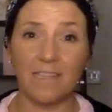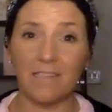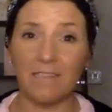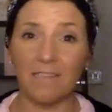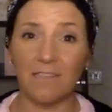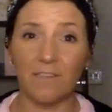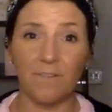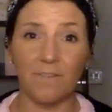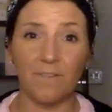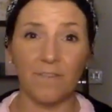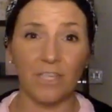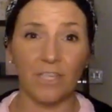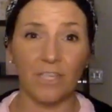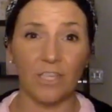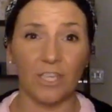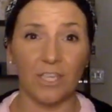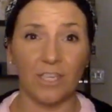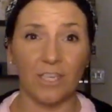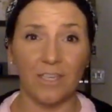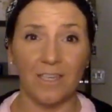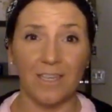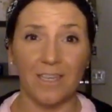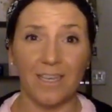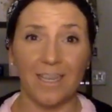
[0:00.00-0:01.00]
this
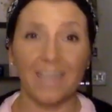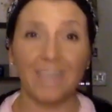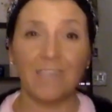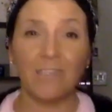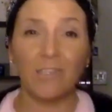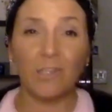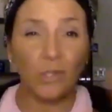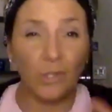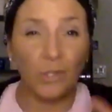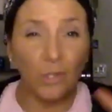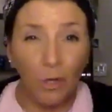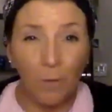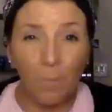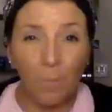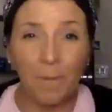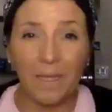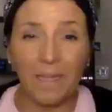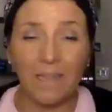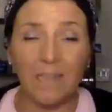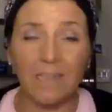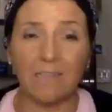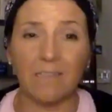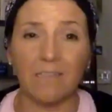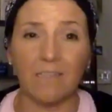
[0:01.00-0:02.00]
division, like
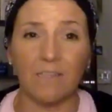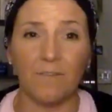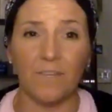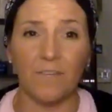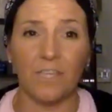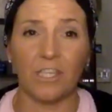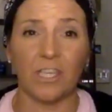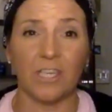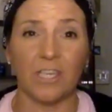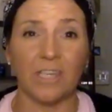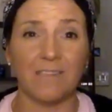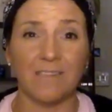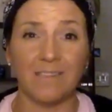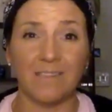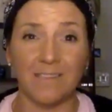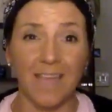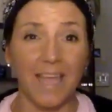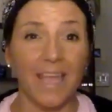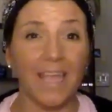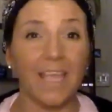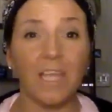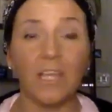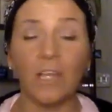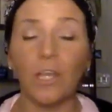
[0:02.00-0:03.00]
stopping this division and
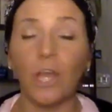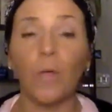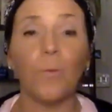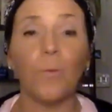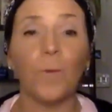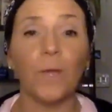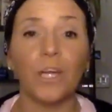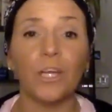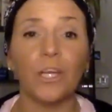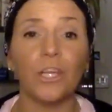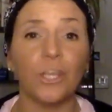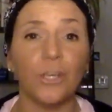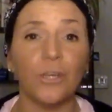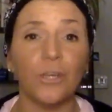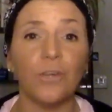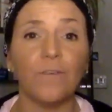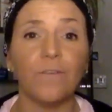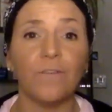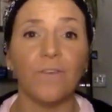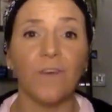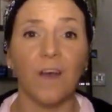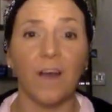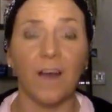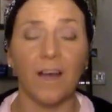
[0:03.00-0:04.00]
saying, no, we're going to
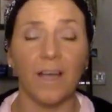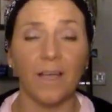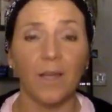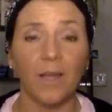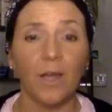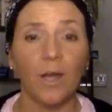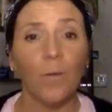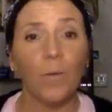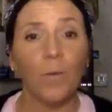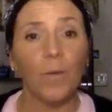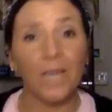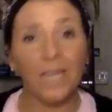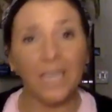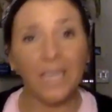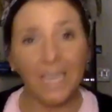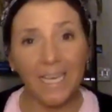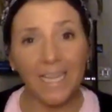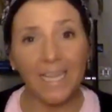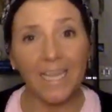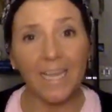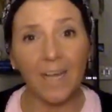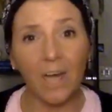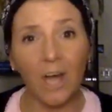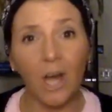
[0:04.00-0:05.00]
unify. We're going to
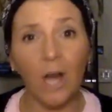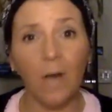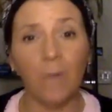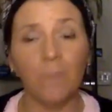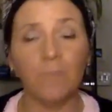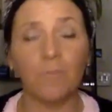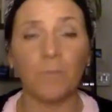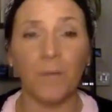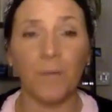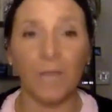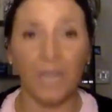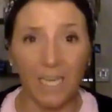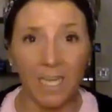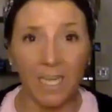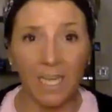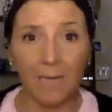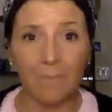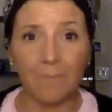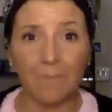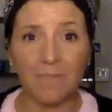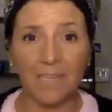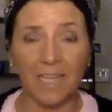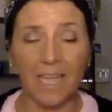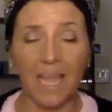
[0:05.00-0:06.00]
link arms. We're going to
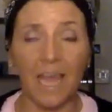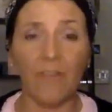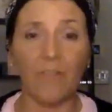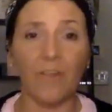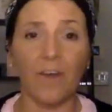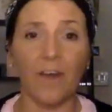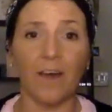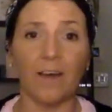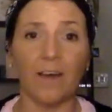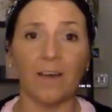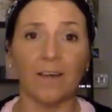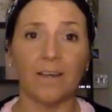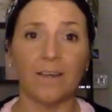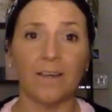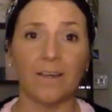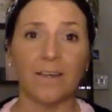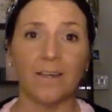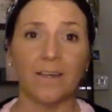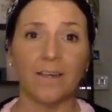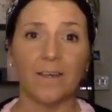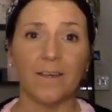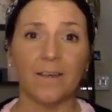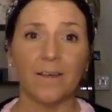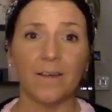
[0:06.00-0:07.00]
come together.
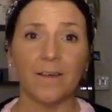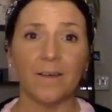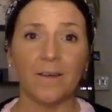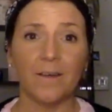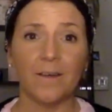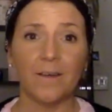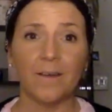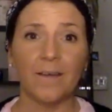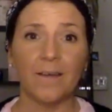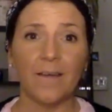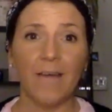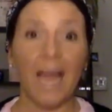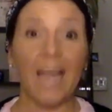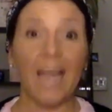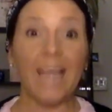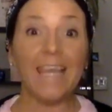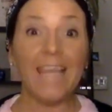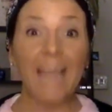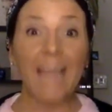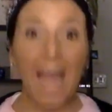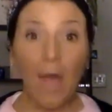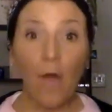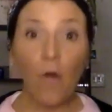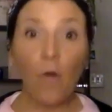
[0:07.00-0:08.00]

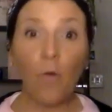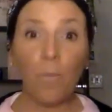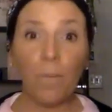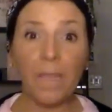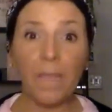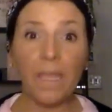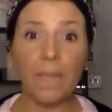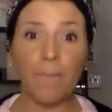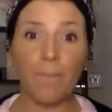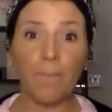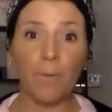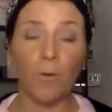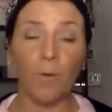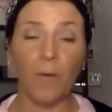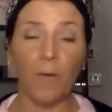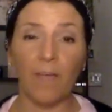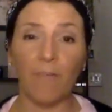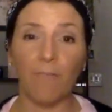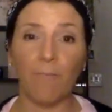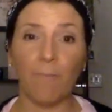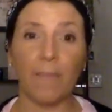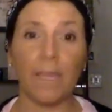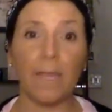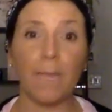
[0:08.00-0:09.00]
Allow people,
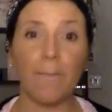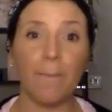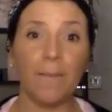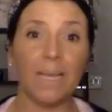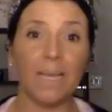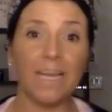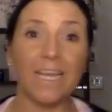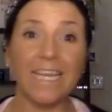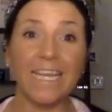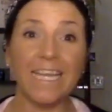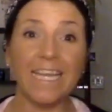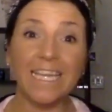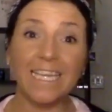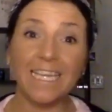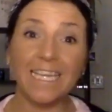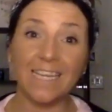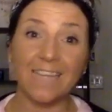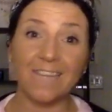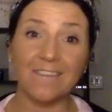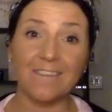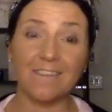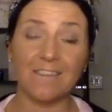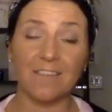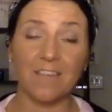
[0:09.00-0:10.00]
if people are leading
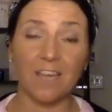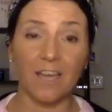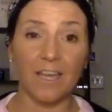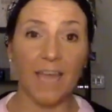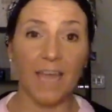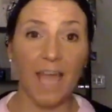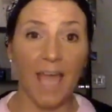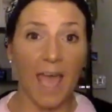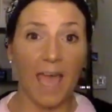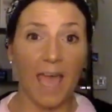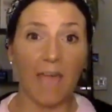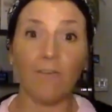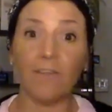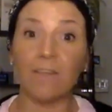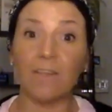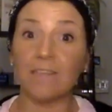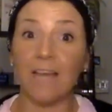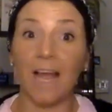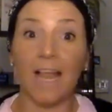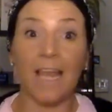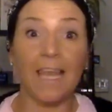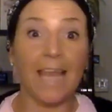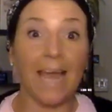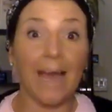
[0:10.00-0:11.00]
in certain areas,
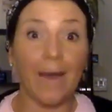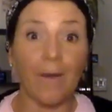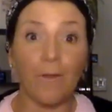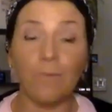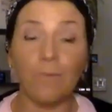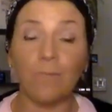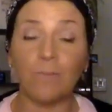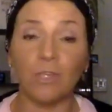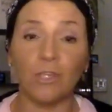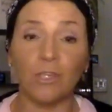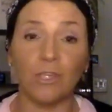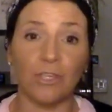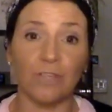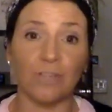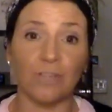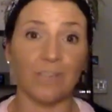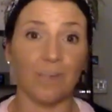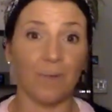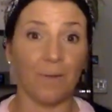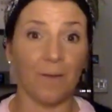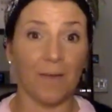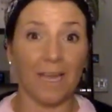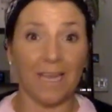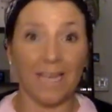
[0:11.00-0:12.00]
allow them to do
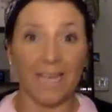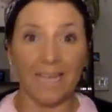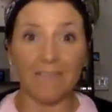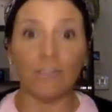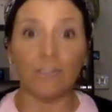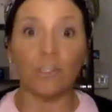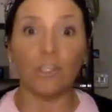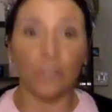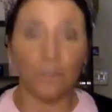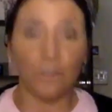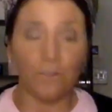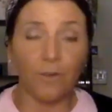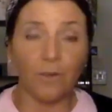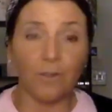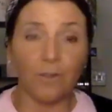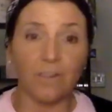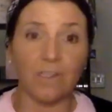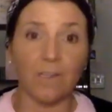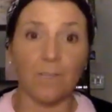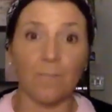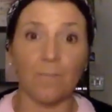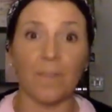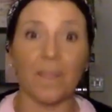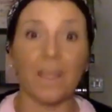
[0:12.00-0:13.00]
so, unless you've got
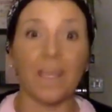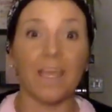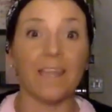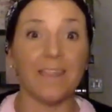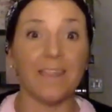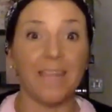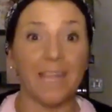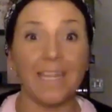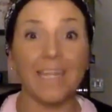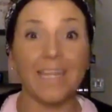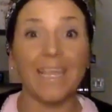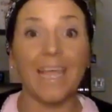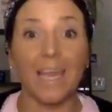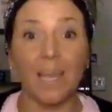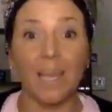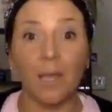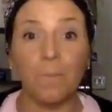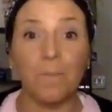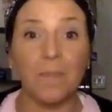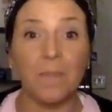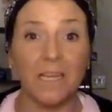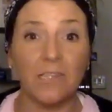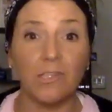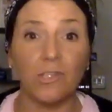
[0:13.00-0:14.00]
something, and then get
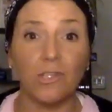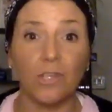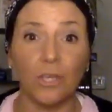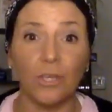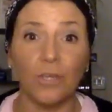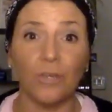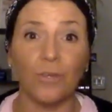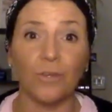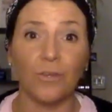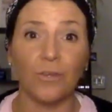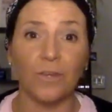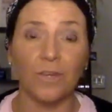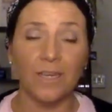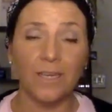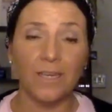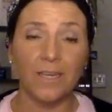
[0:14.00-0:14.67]
up there too.